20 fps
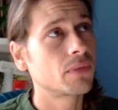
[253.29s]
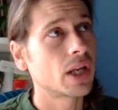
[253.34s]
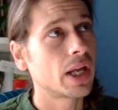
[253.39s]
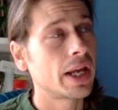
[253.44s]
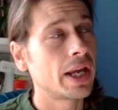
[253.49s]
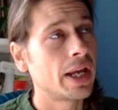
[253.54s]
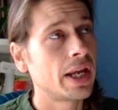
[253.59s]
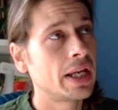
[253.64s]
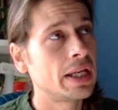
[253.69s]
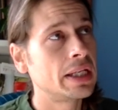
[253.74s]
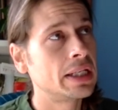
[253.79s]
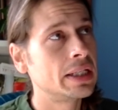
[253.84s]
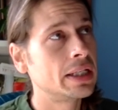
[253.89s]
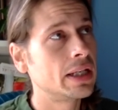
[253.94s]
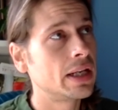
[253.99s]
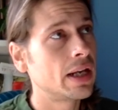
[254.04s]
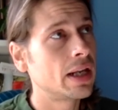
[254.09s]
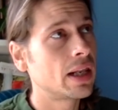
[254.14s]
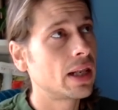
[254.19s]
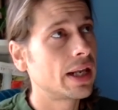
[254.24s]

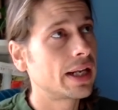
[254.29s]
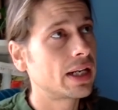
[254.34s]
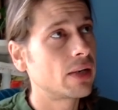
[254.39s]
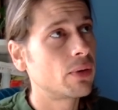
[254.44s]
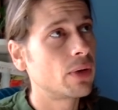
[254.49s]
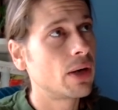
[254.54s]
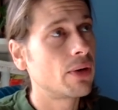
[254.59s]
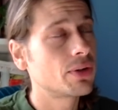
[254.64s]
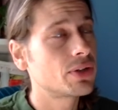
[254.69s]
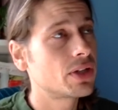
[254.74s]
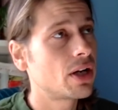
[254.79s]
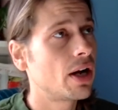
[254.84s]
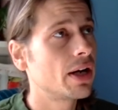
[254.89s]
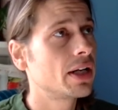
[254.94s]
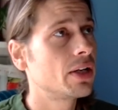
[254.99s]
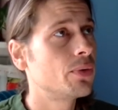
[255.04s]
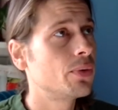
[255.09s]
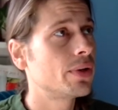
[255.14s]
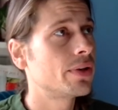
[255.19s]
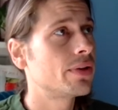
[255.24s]
And like when I was
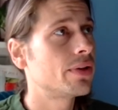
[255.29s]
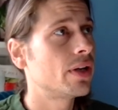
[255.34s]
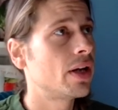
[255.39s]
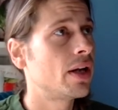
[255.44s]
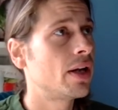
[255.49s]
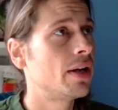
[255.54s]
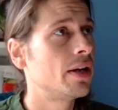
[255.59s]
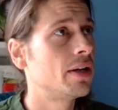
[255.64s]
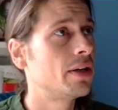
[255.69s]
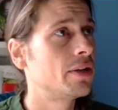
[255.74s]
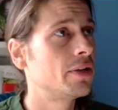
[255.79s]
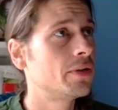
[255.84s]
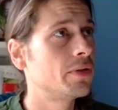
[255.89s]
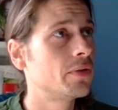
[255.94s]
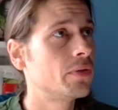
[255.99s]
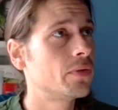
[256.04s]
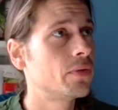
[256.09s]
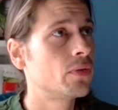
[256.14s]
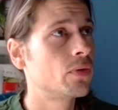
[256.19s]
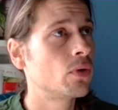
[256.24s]
talking with one of
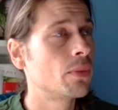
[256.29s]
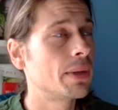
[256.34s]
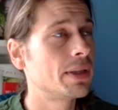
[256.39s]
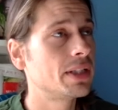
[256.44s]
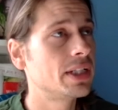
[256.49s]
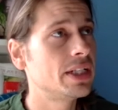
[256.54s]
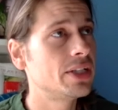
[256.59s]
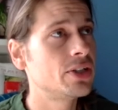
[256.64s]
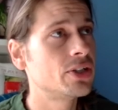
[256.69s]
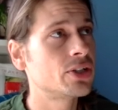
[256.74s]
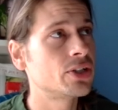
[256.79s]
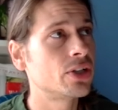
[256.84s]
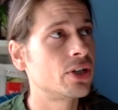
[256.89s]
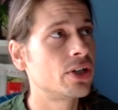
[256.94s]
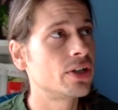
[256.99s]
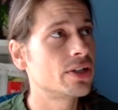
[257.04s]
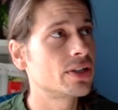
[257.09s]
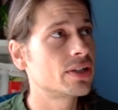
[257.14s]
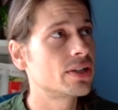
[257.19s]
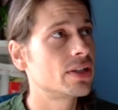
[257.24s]
my teachers,
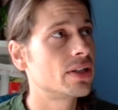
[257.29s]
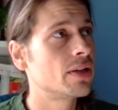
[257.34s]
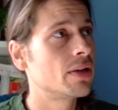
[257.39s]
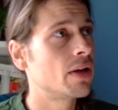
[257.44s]
Ernst,